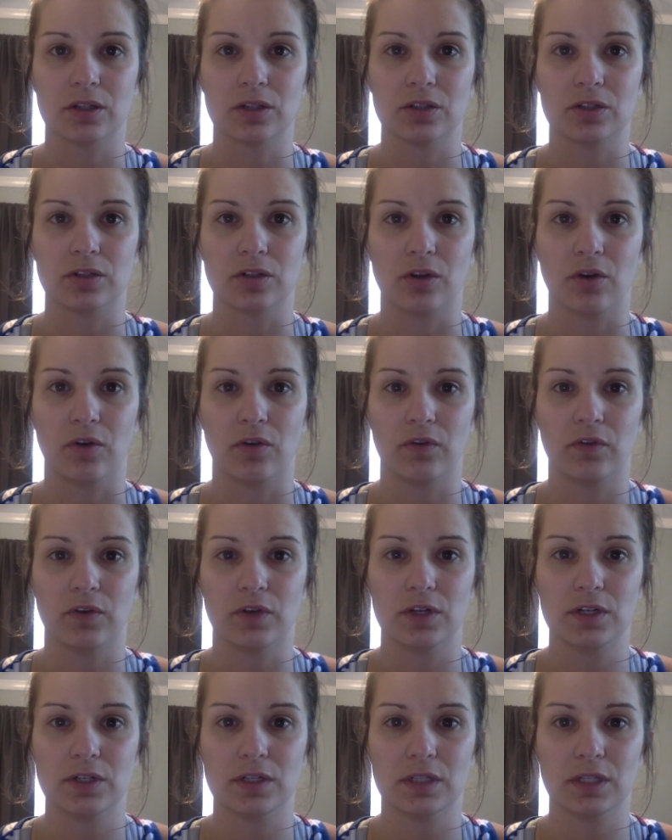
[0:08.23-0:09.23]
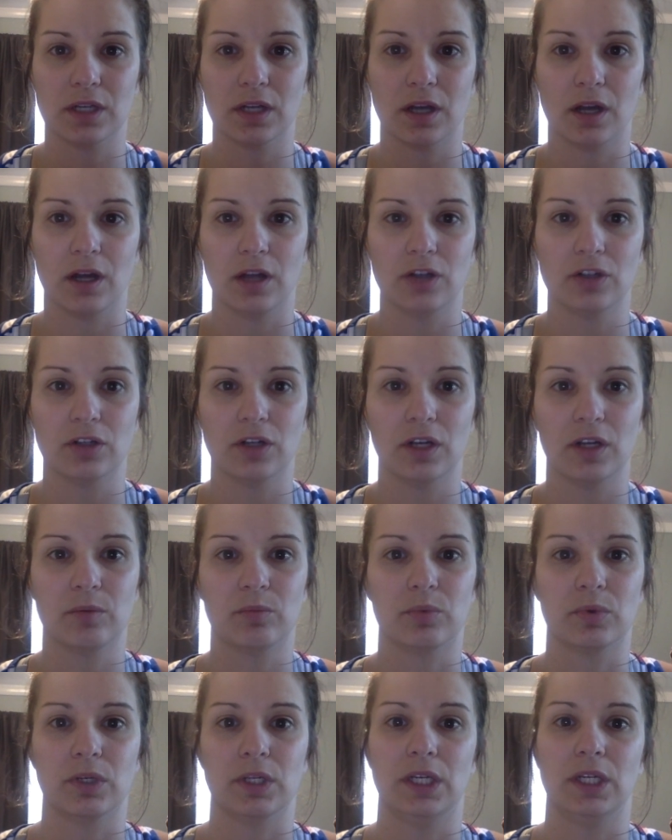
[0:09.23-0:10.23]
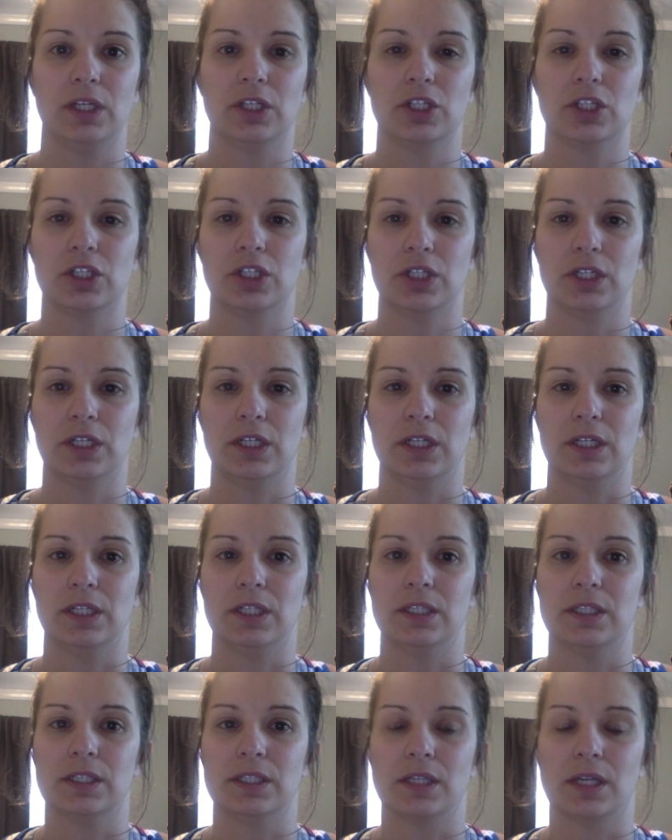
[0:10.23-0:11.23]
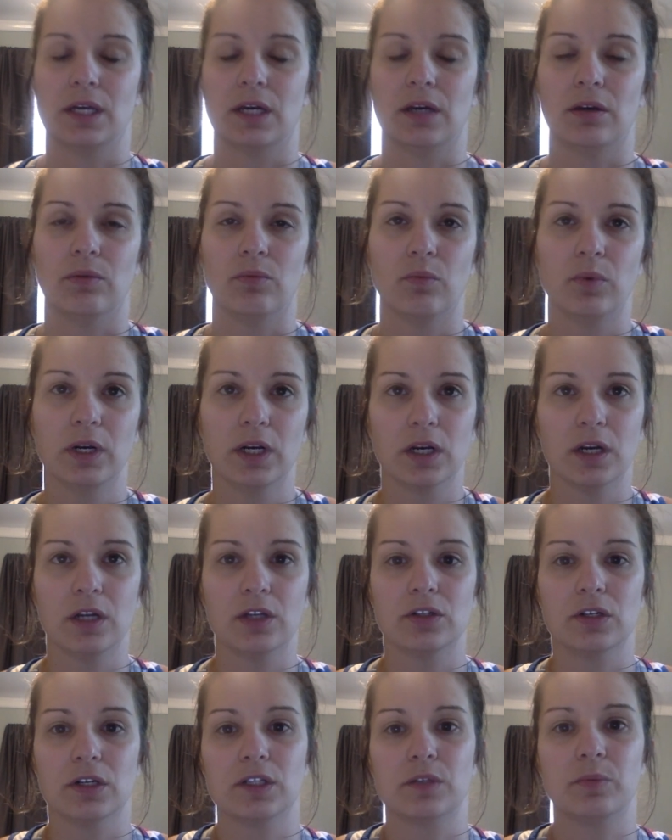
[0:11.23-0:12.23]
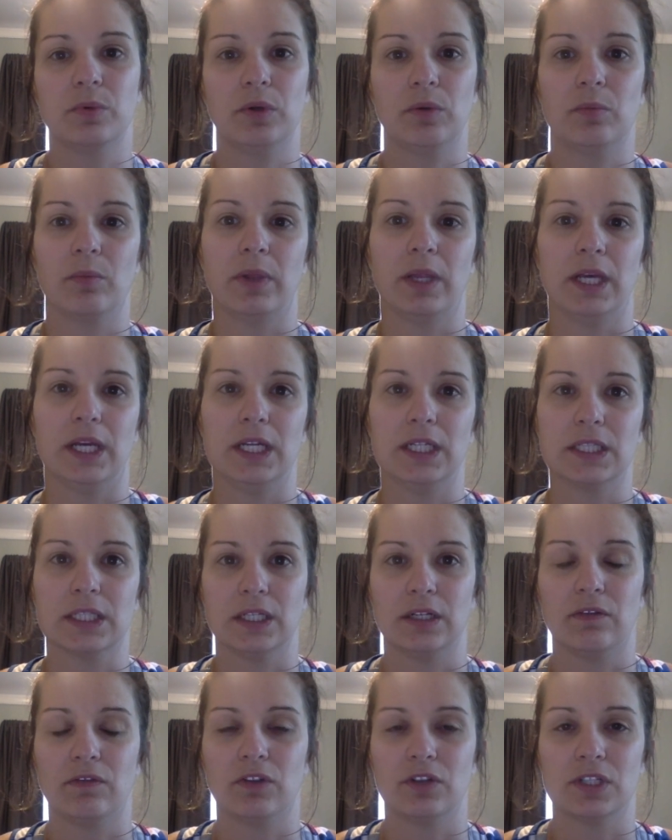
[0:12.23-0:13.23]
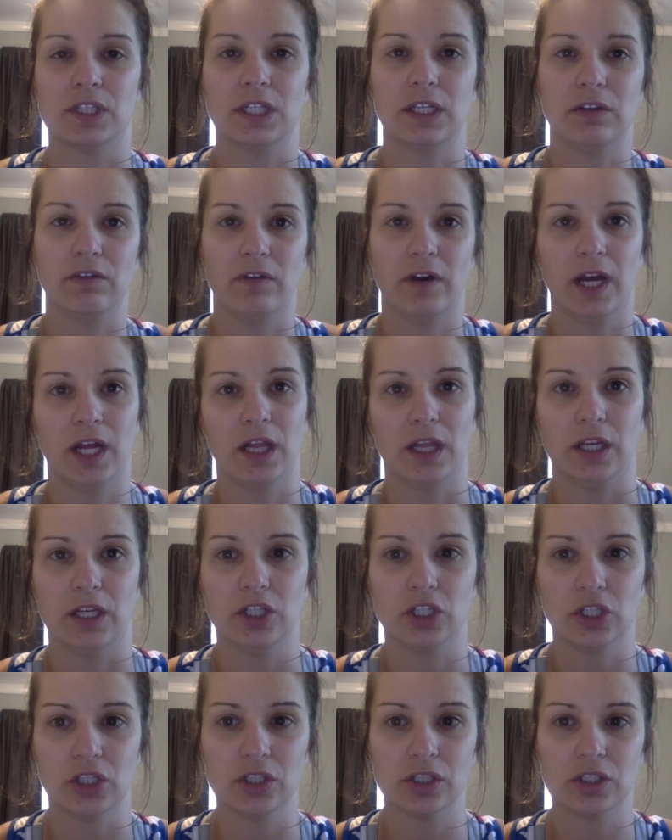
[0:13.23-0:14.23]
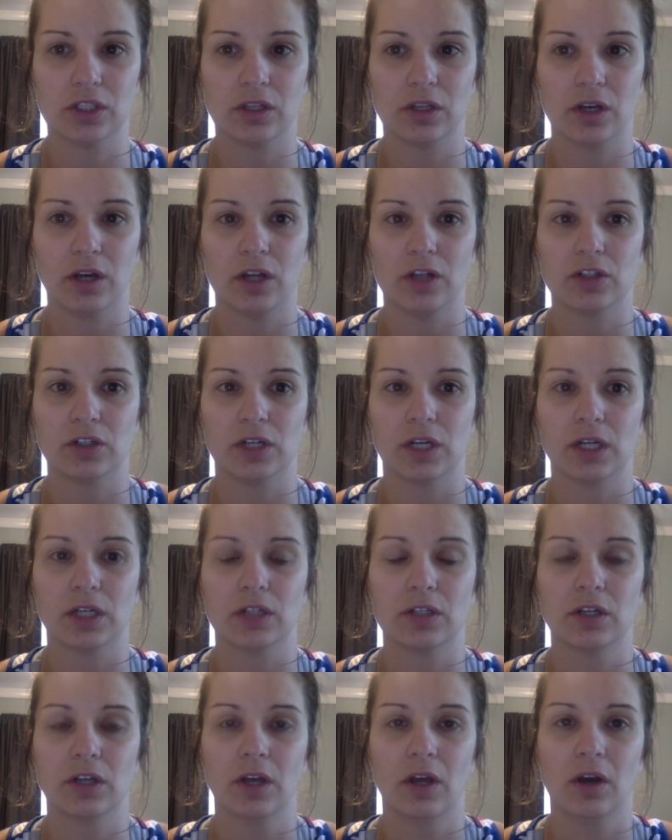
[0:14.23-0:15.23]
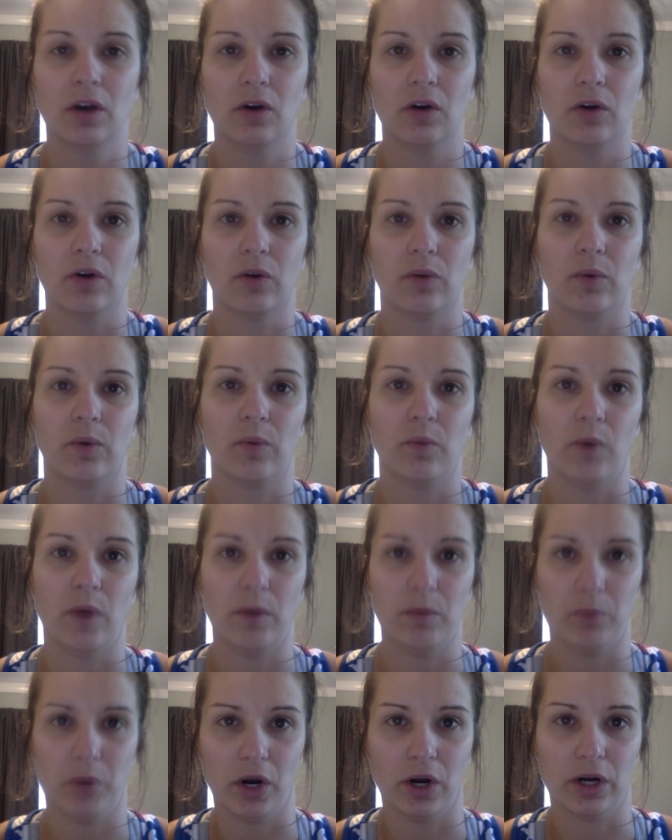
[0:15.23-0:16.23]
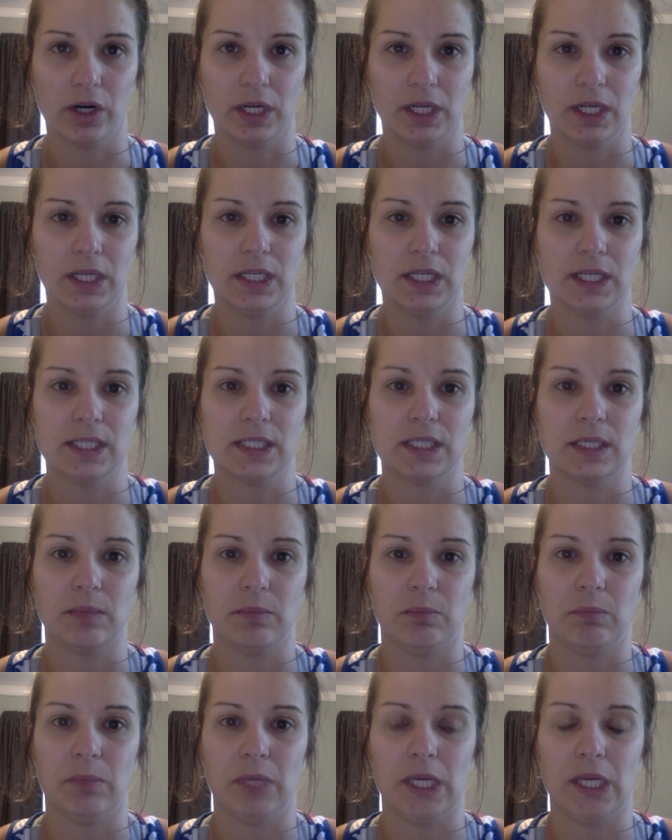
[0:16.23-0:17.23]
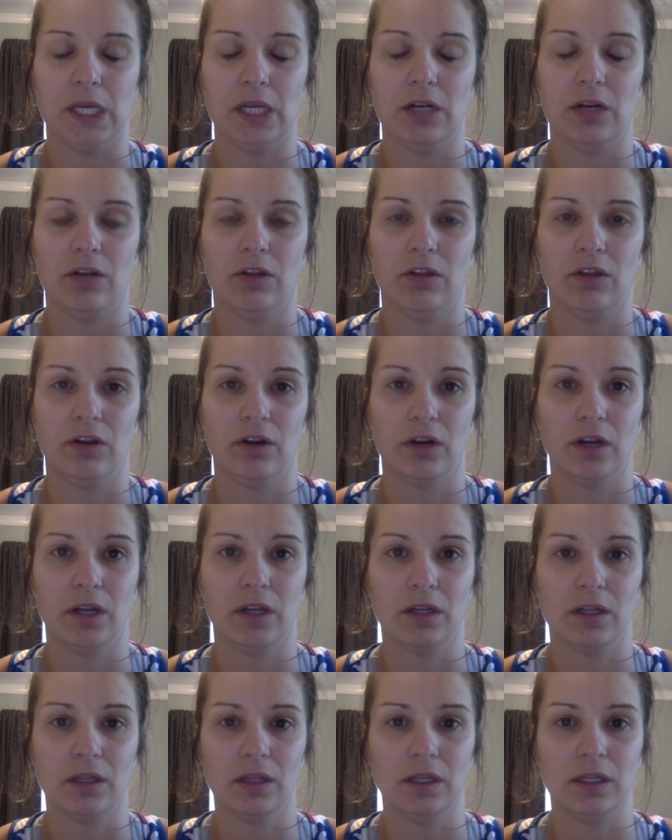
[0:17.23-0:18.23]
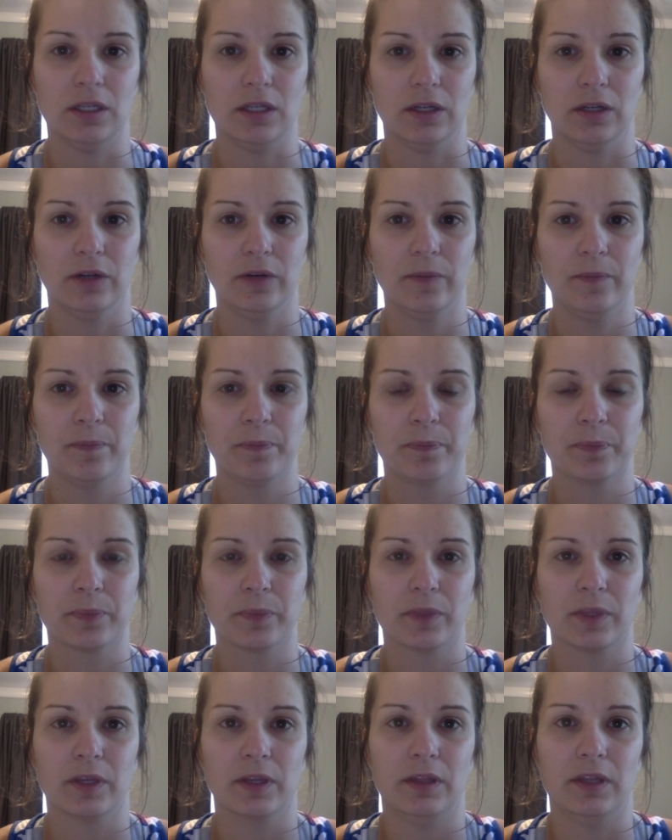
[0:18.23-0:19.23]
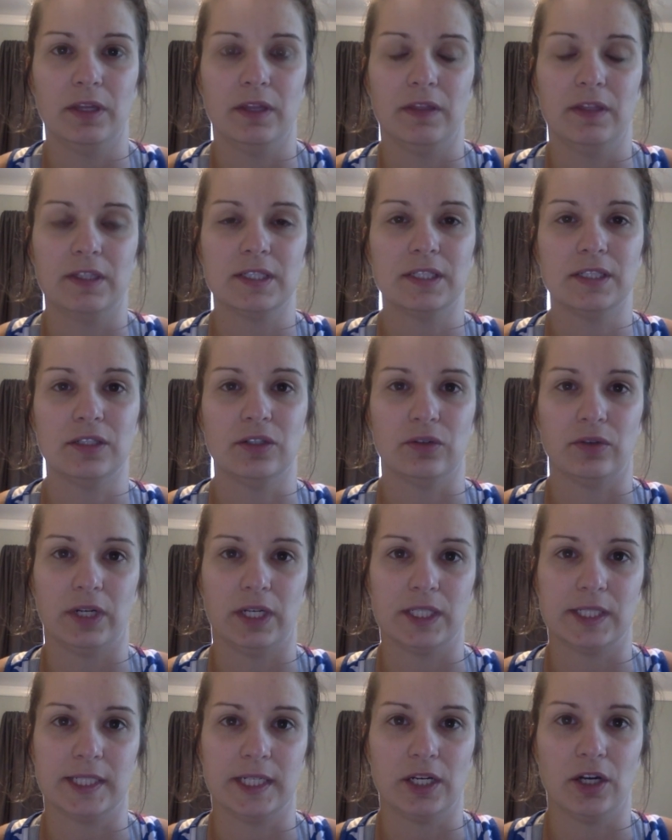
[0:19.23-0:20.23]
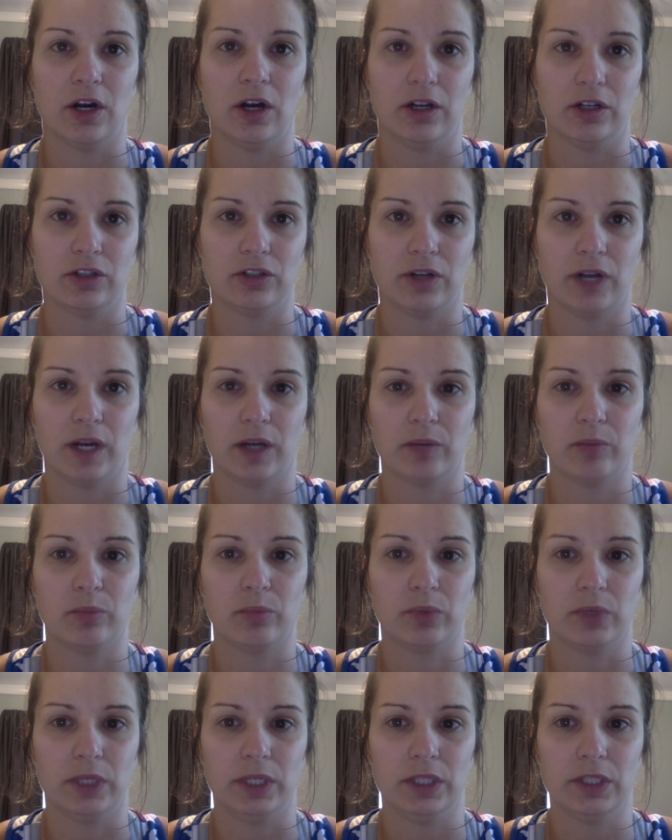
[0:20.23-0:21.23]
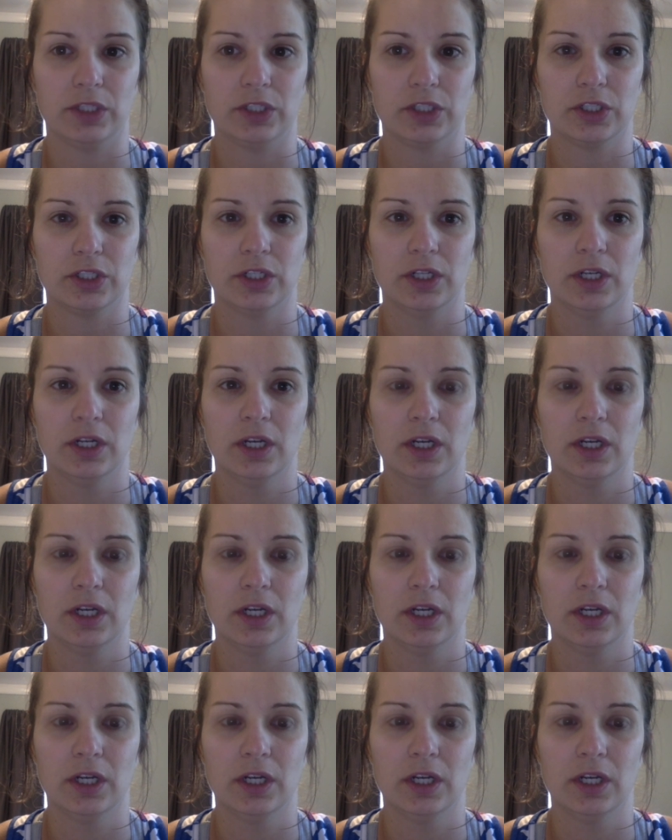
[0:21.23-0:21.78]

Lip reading: So first, a contract breach is when a contract's put in place and if there's any violations to the contract or when one party doesn't meet their end of the deal, then this is known as a contract breach.